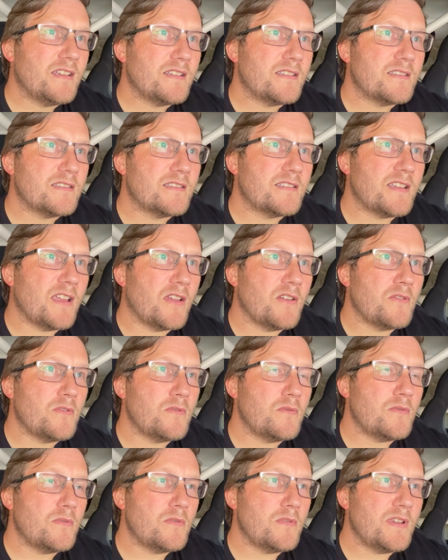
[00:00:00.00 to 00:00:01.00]
So
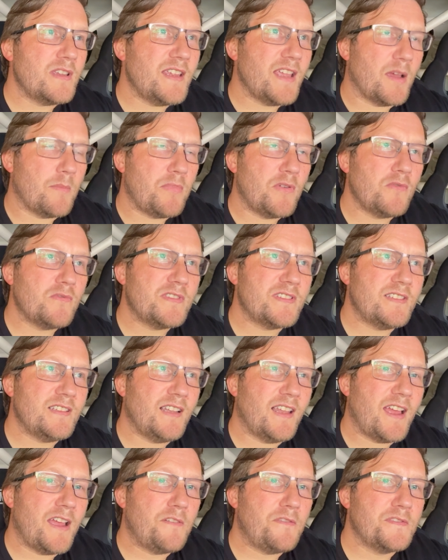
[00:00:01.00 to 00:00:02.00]
yeah, pulls to the
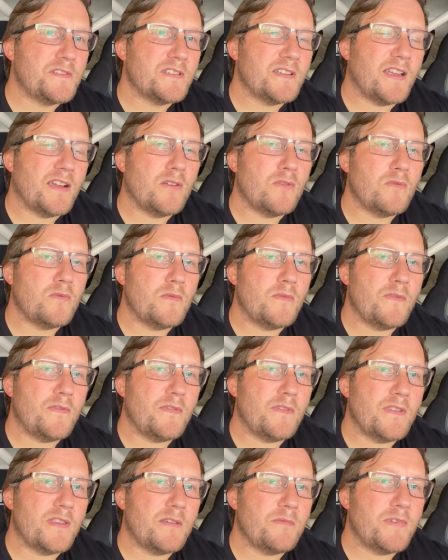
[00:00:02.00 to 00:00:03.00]
left. Now,
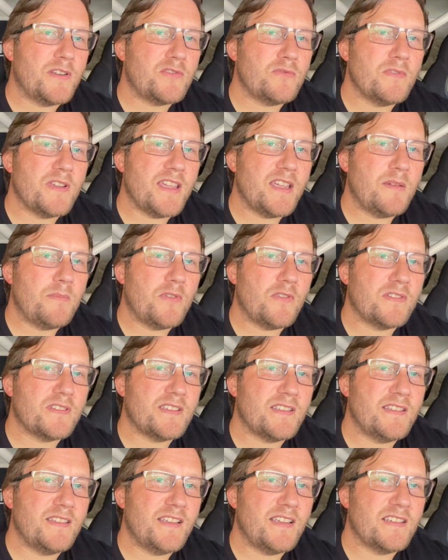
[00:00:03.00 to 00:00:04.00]
the original gearbox
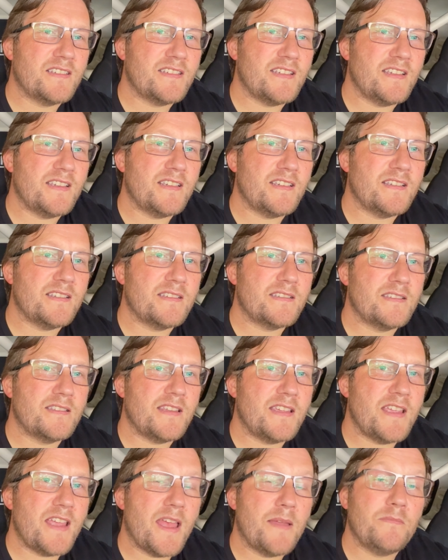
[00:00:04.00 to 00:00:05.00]
in this is
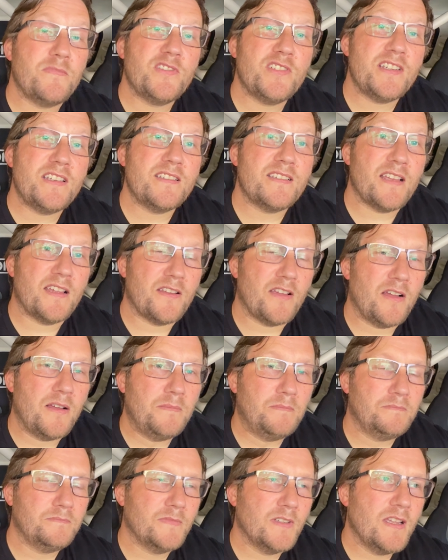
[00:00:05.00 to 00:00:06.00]
the
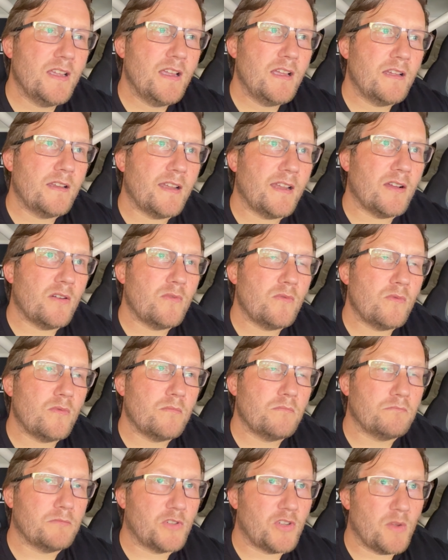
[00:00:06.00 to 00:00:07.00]
MGZR. Now,
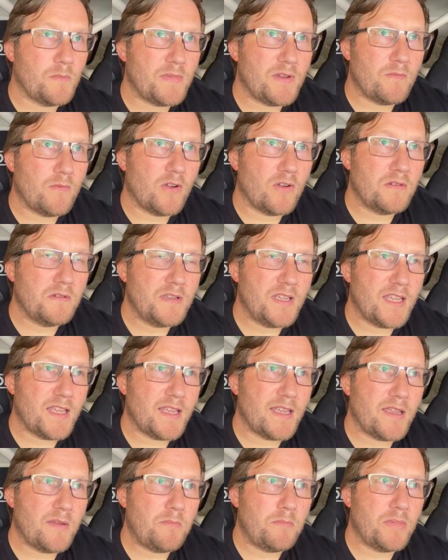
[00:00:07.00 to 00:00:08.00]
could be wrong
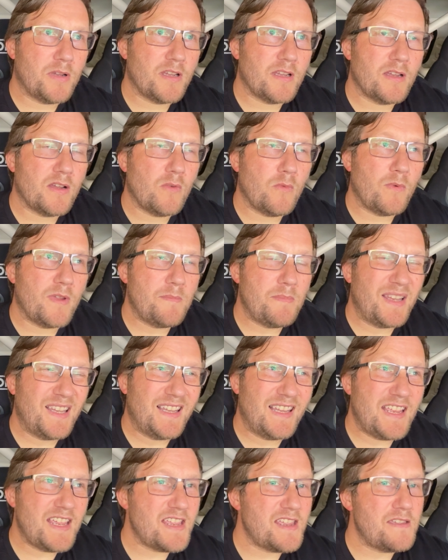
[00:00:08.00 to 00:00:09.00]
here, but we
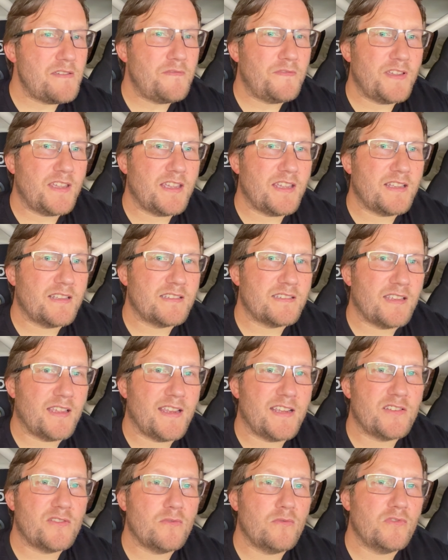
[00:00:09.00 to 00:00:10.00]
believe it's
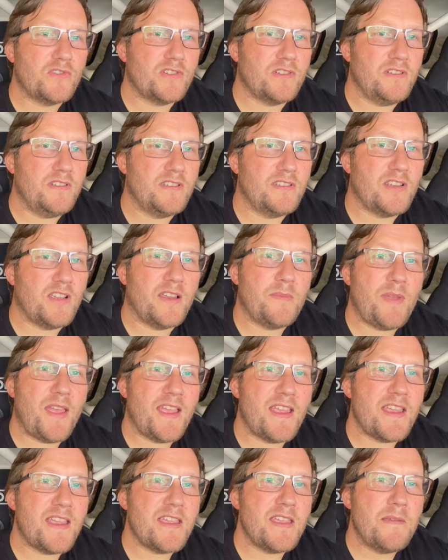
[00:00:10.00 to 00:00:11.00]
a torsion type
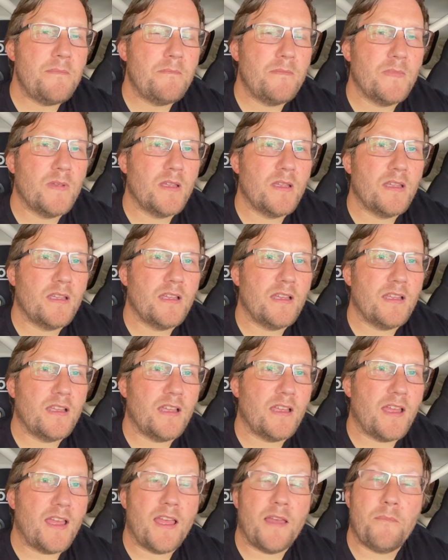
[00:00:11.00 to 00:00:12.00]
A
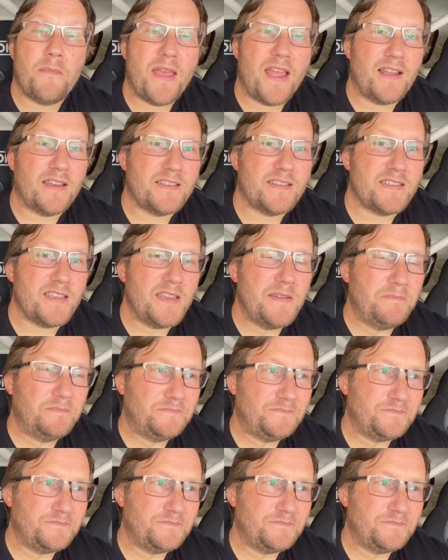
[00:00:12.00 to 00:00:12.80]
LSD